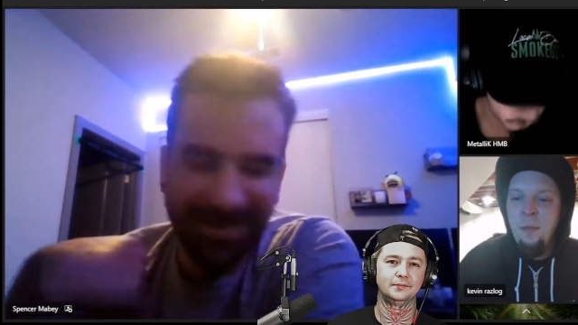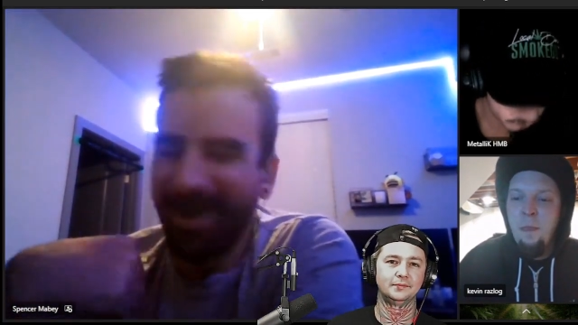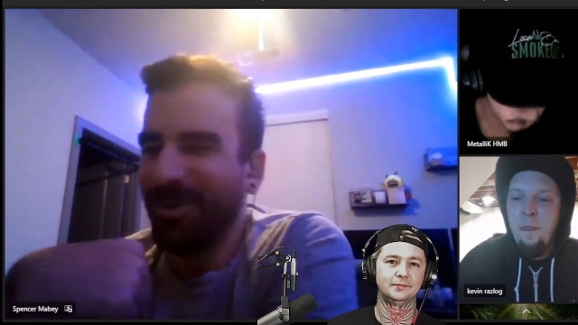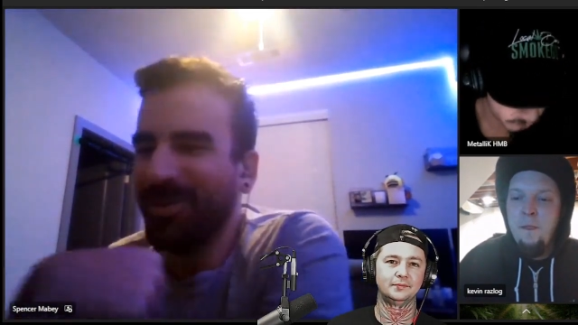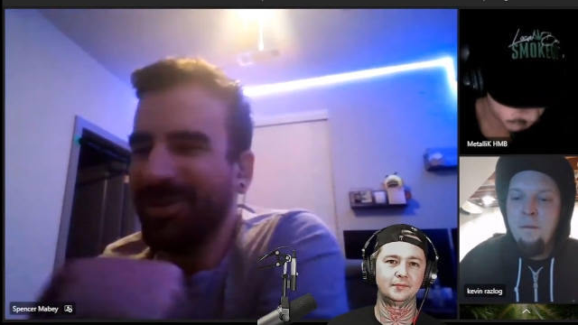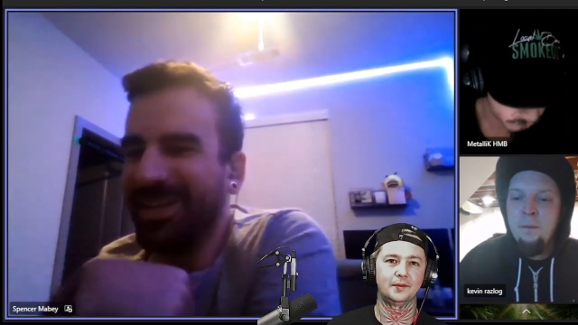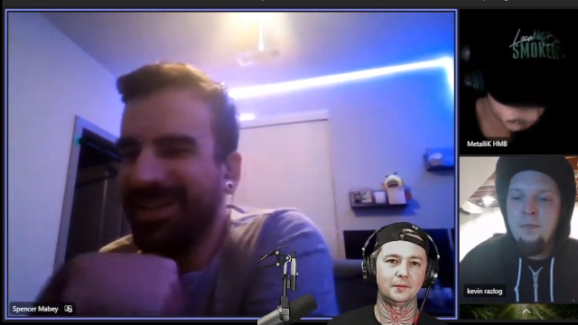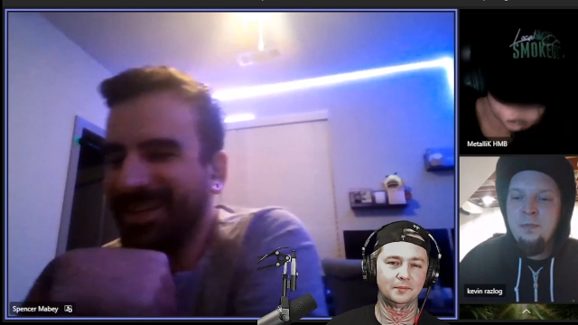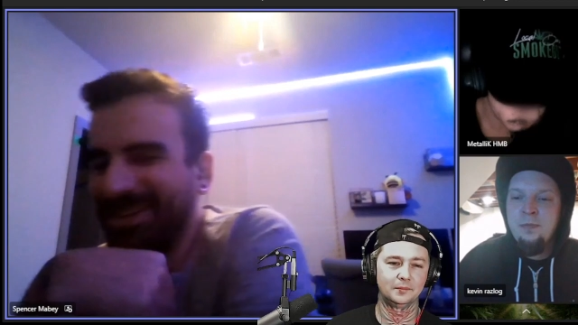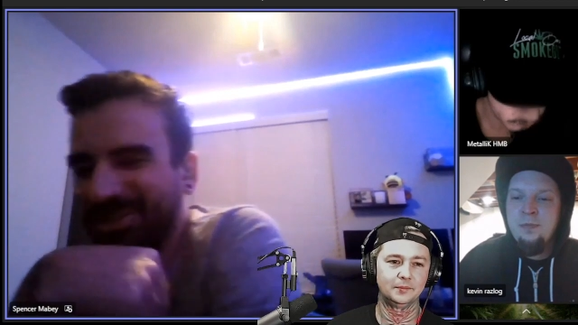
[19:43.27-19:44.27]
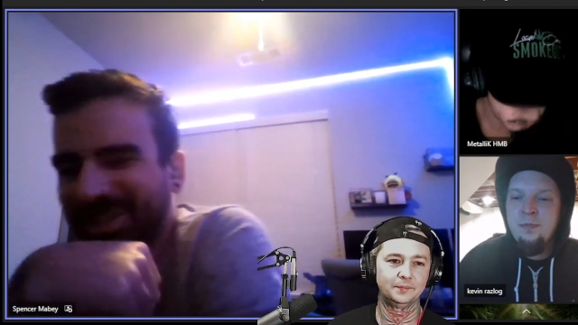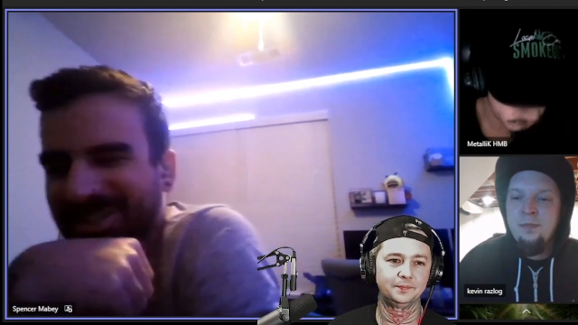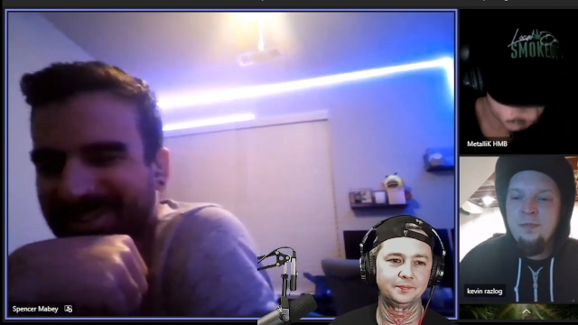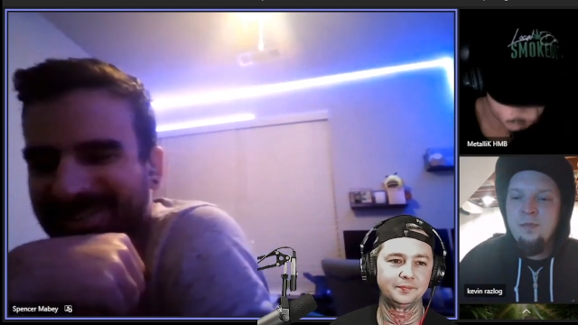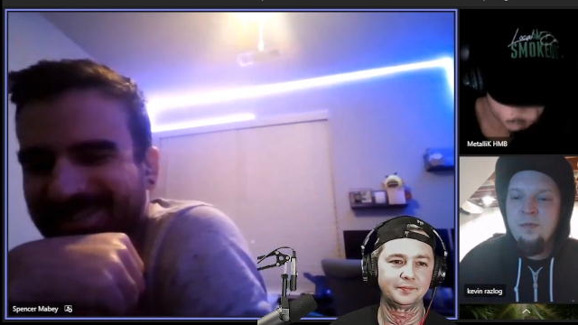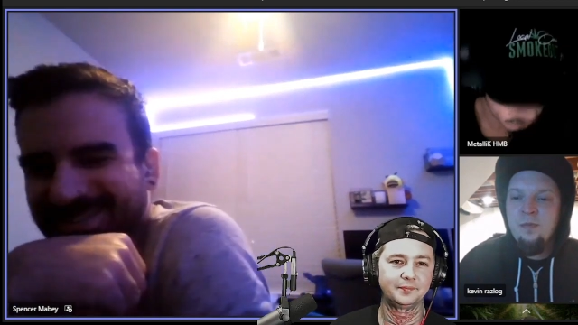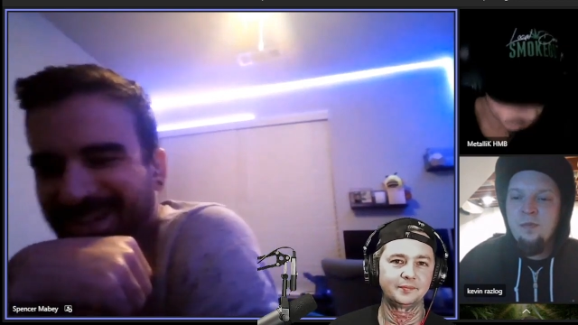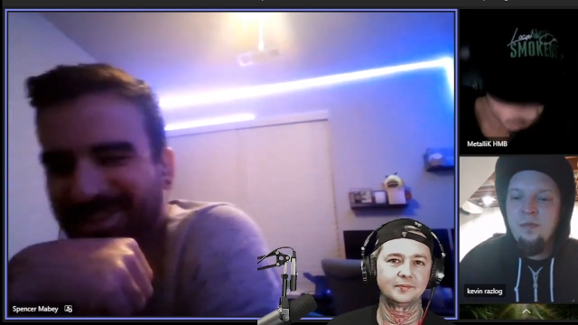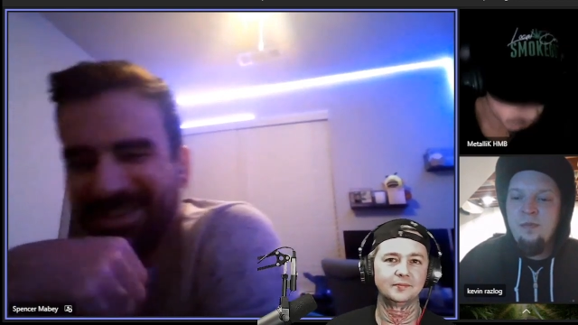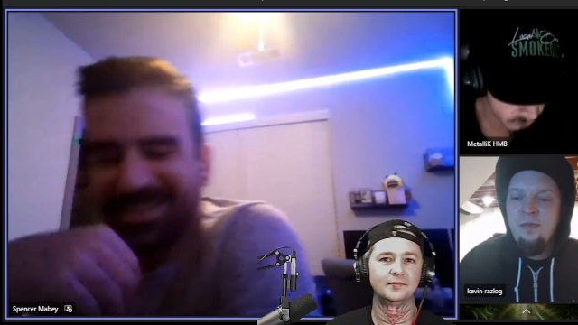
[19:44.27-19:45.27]
Speaker 1: So now we're like, oh shit, dude,
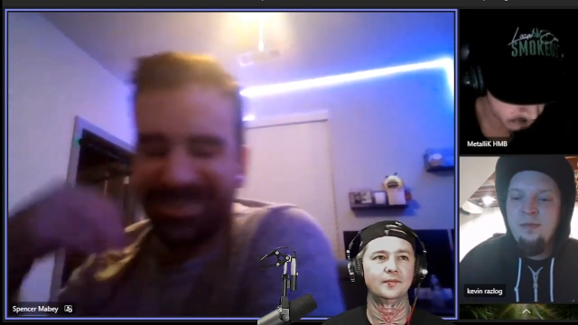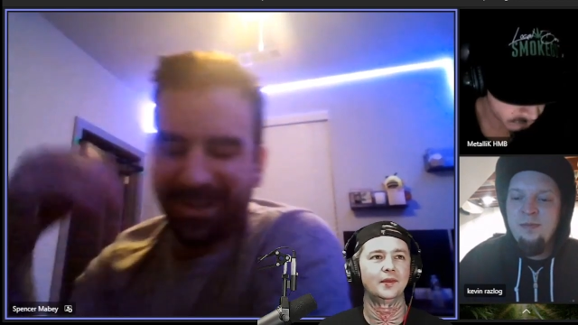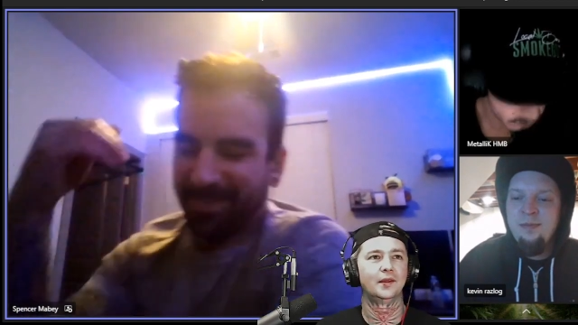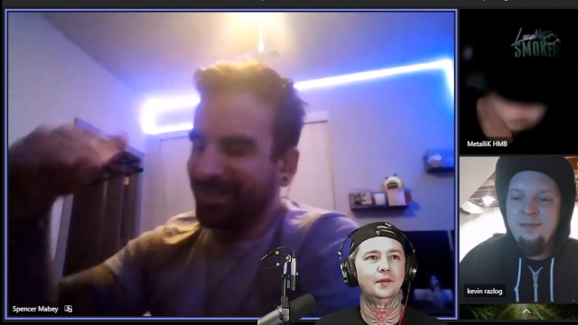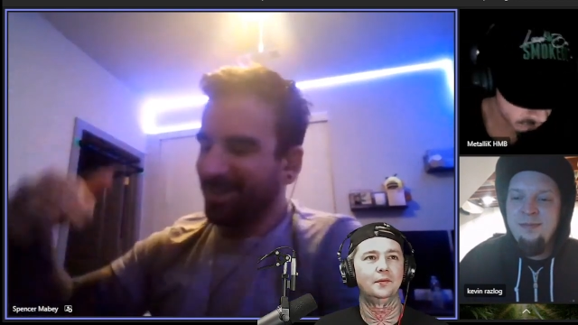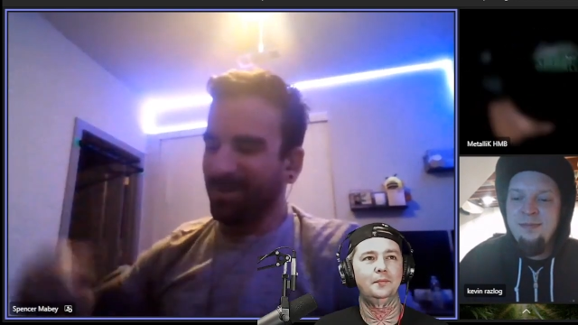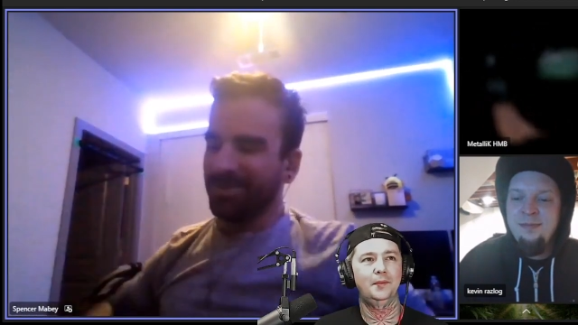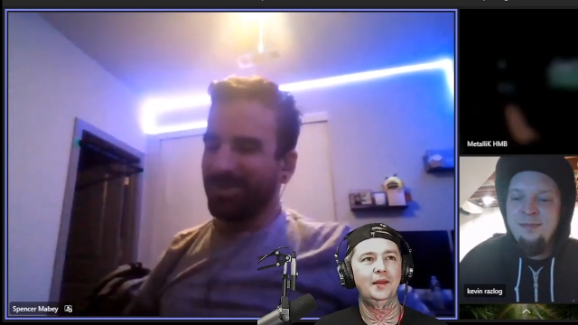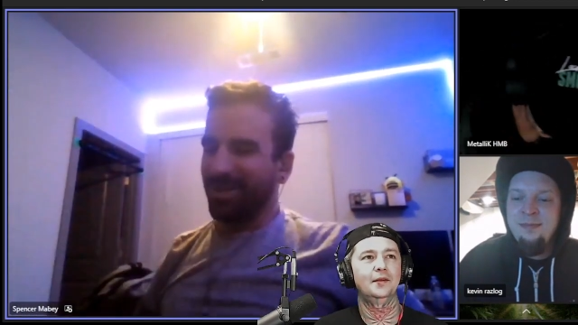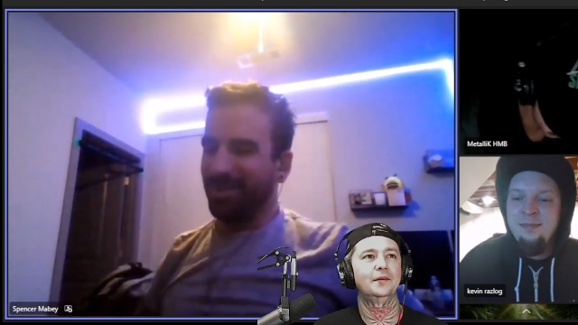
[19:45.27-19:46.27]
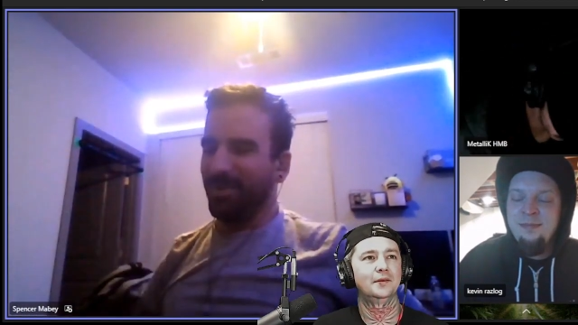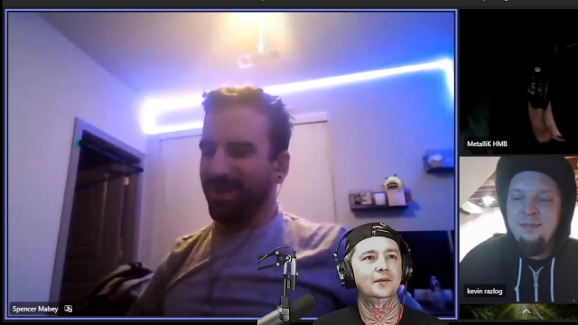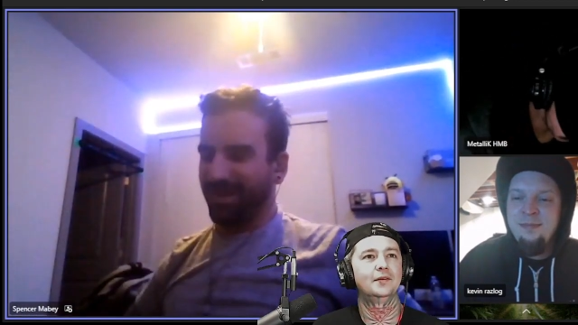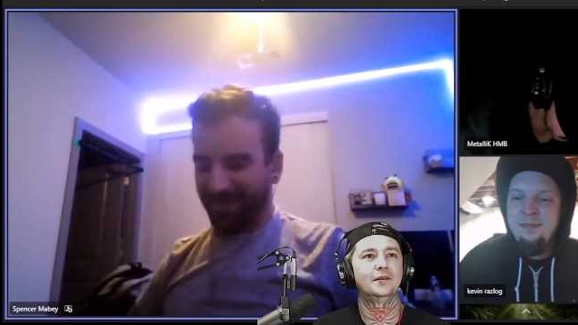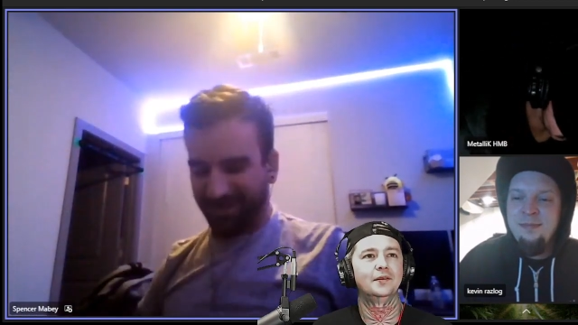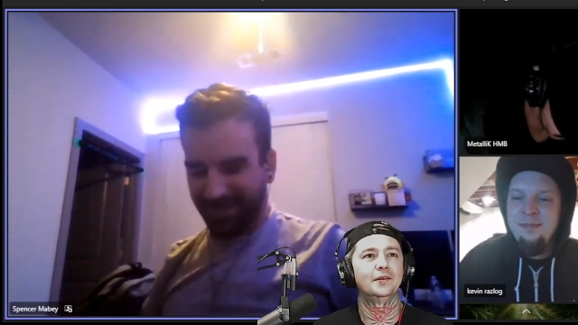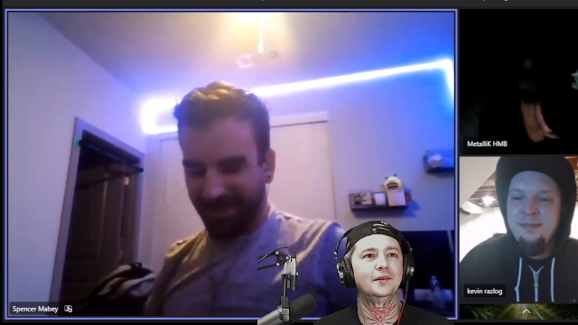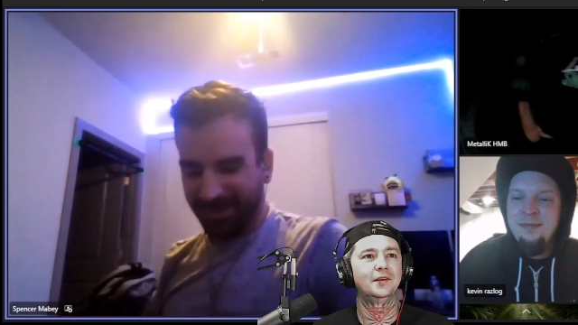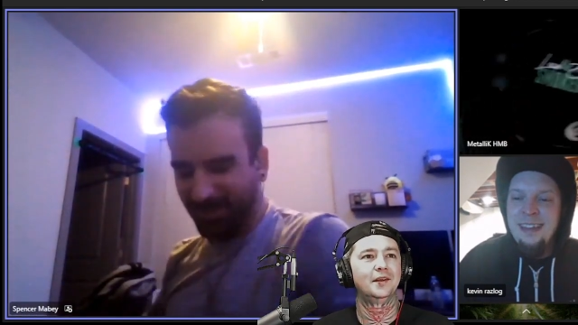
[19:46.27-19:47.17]
nothing's cringe anymore.